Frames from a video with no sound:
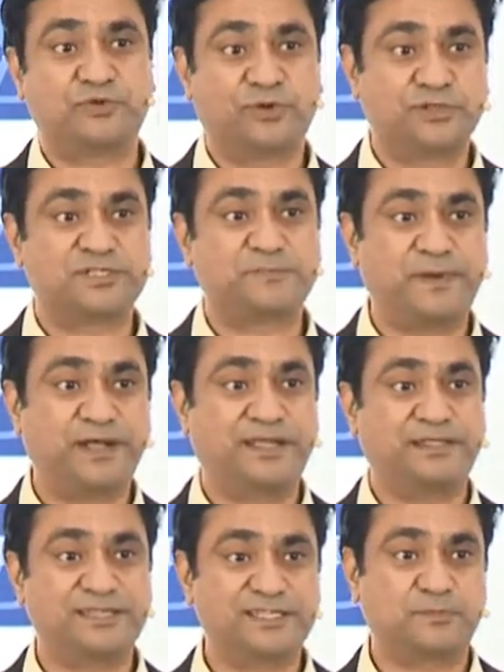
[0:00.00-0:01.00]
total spend
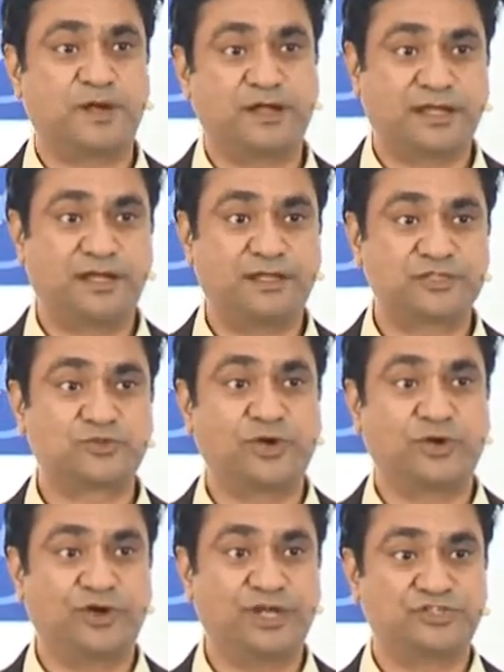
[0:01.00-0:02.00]
in this market is
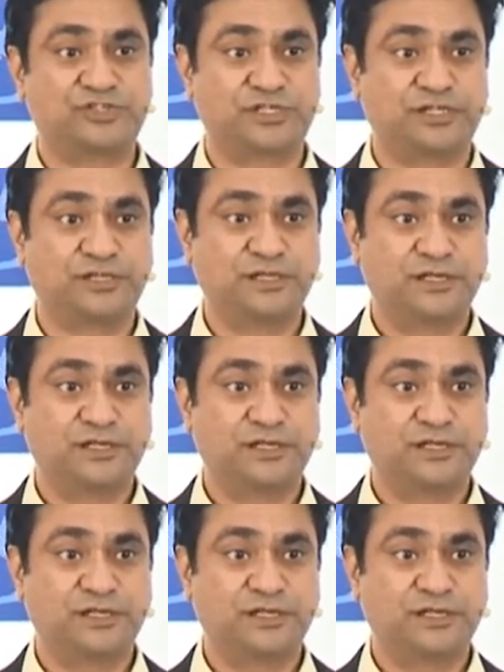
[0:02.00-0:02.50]
going on digital.